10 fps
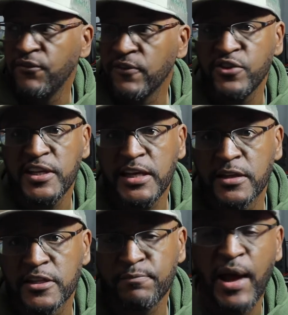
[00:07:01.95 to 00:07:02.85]
15
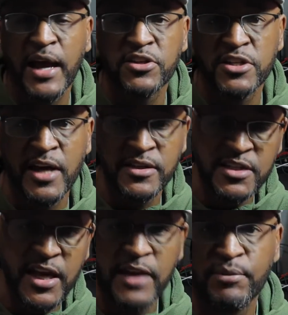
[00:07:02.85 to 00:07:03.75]
in this package and not
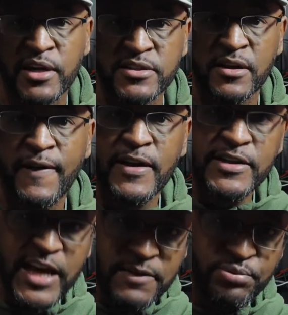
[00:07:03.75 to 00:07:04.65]
10, because
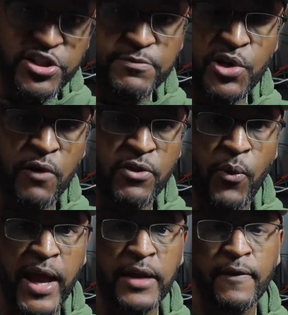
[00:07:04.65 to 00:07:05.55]
10 puts me over the
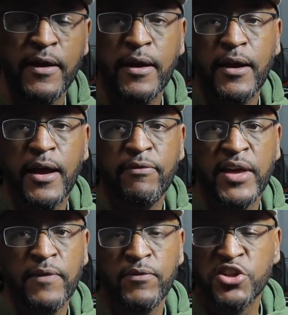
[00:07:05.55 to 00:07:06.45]
weight, and
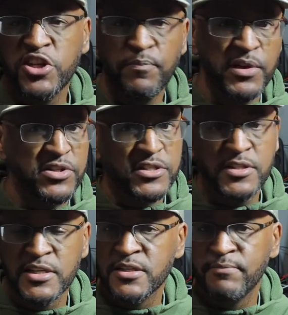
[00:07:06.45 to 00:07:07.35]
then the shipping just
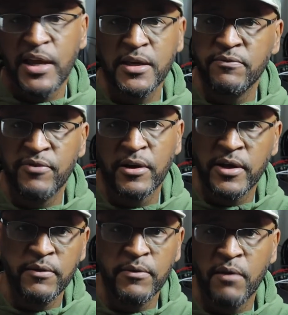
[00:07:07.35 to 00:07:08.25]
doesn't make it
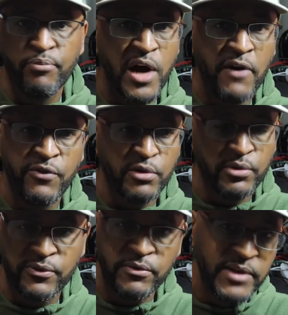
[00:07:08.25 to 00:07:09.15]
very
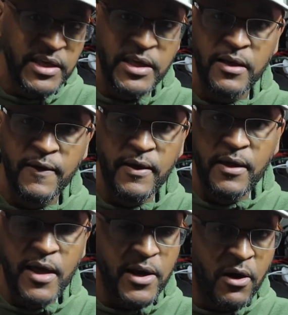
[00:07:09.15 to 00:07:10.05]
profitable for me
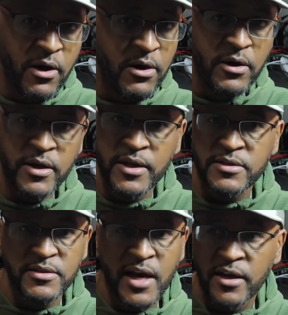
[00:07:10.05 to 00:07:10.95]
at all, and
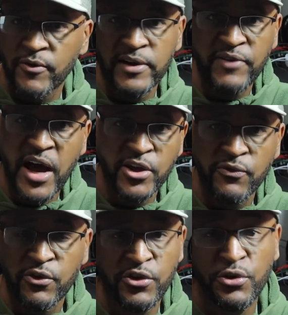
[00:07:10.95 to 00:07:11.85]
it's not a great value
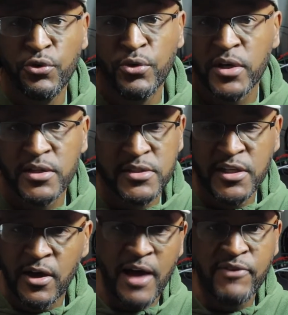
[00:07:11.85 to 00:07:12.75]
for you because,
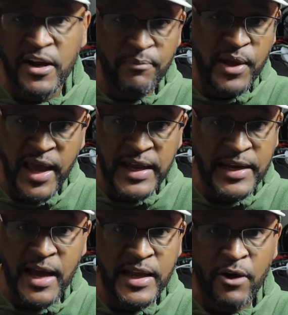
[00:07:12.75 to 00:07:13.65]
I've got to pay $8,
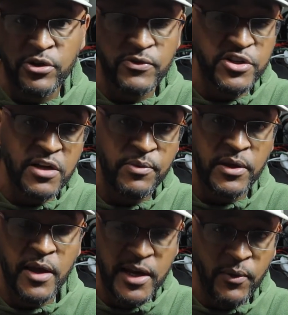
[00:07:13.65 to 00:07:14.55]
$9 for
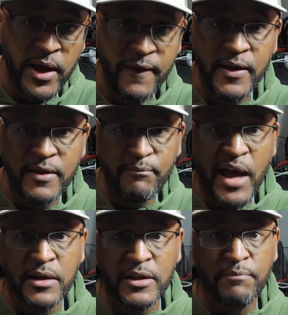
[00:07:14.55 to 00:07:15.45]
shipping. Anyway,
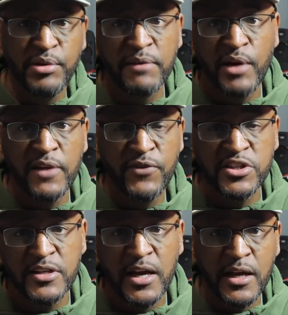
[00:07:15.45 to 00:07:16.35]
Michael at
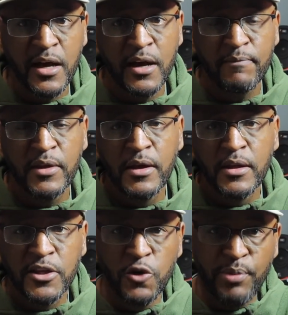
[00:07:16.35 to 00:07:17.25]
BigMuddyFishing.com,
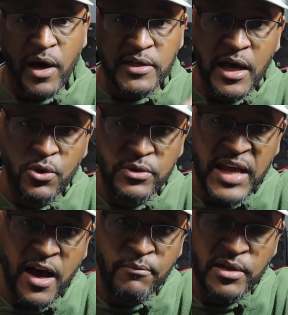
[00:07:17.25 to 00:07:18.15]
coupon code
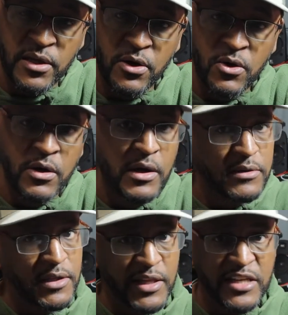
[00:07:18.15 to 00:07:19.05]
down below.
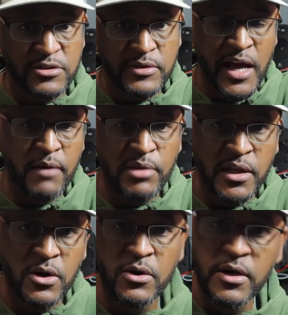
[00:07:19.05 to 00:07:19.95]
The links are down
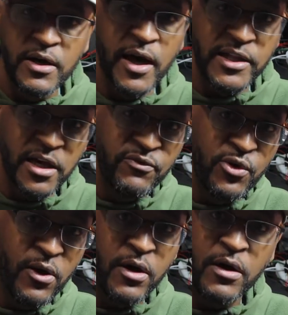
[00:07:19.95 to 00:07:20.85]
below. I love
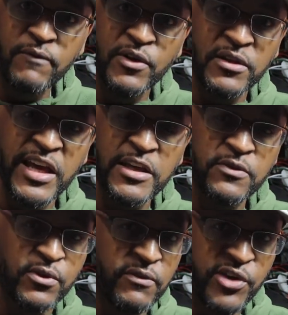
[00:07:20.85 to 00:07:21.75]
you all. The links
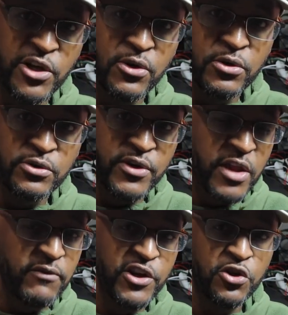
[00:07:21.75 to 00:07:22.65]
for the videos, for the
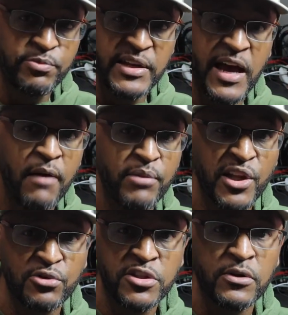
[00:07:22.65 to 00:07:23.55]
other videos, be down
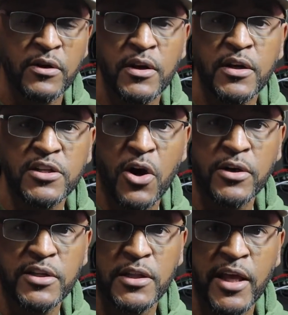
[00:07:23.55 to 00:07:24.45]
below too. Talk
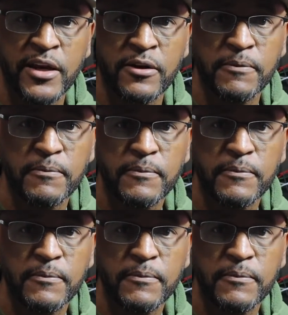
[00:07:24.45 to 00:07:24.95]
to you later.